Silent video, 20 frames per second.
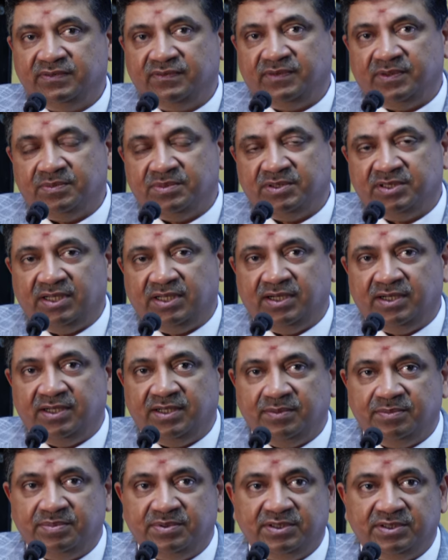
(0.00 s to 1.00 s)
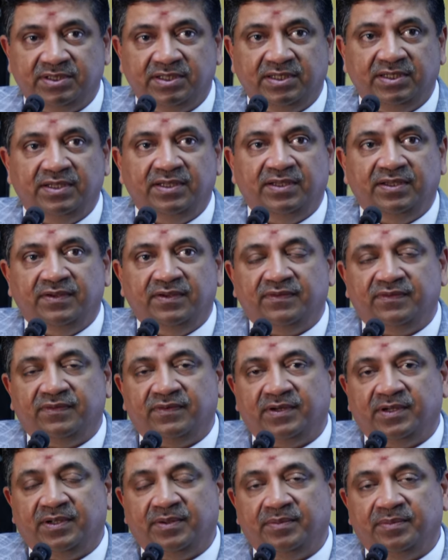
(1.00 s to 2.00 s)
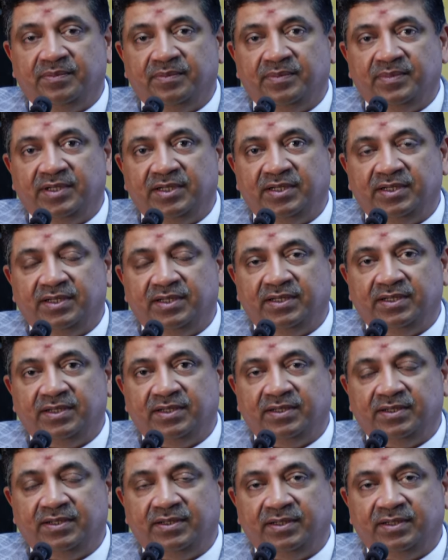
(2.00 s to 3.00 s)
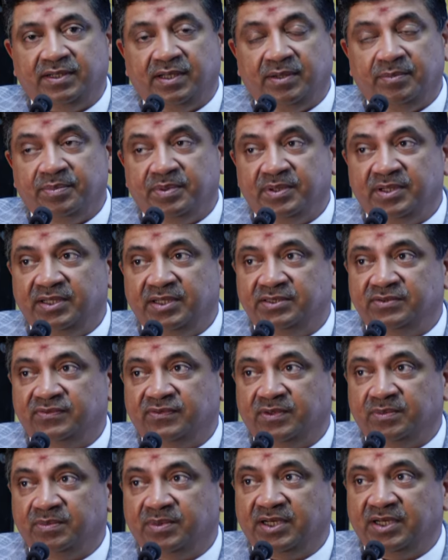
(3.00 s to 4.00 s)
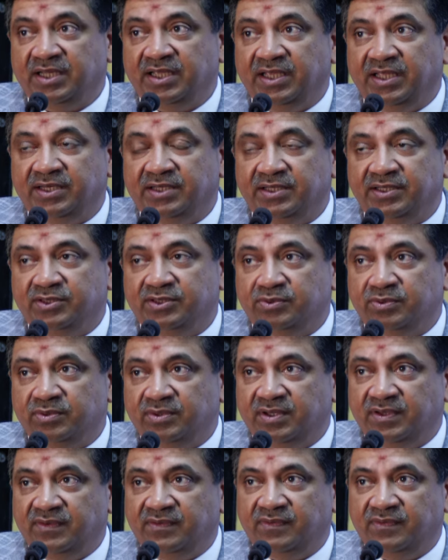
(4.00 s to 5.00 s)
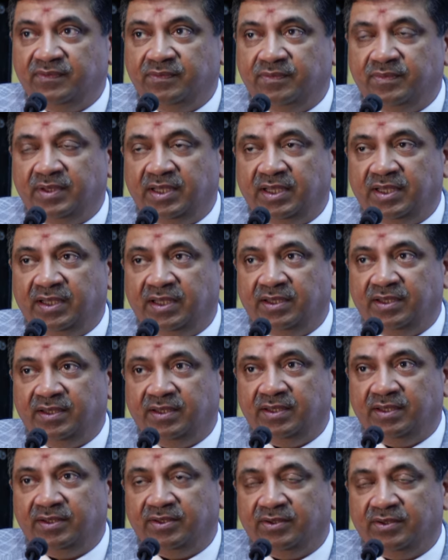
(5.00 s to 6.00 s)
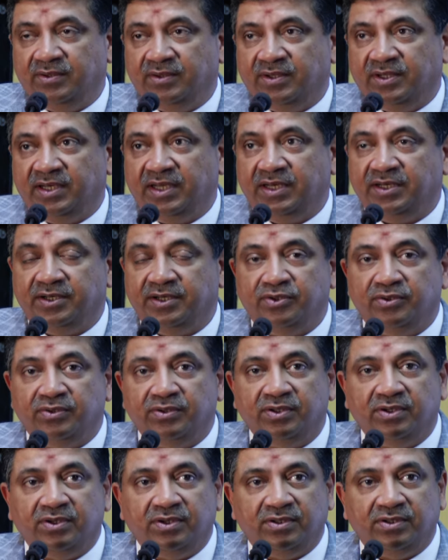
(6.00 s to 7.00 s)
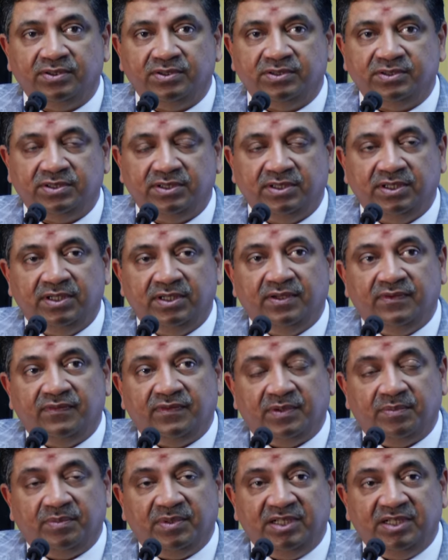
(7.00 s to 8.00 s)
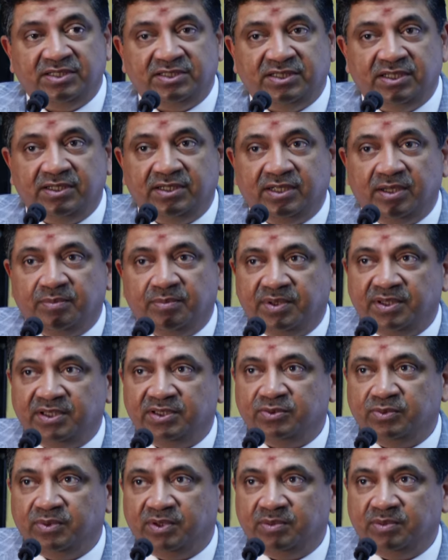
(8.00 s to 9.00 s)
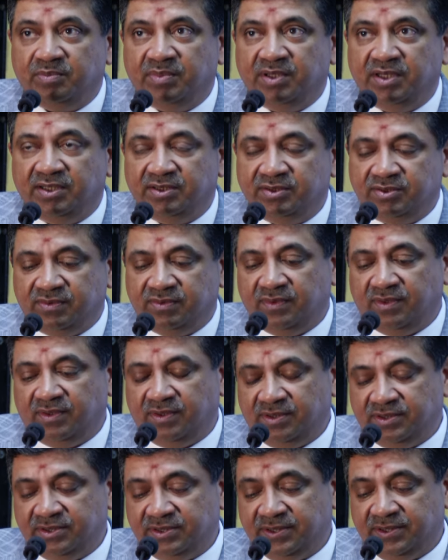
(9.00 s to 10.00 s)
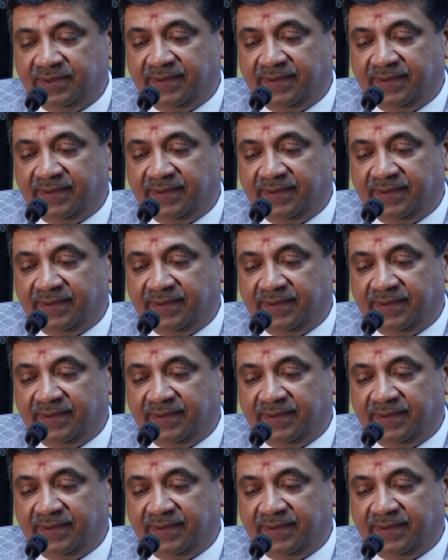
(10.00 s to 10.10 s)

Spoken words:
from startups, from companies, from creators who have created unicorns, from listed companies worth billions of dollars.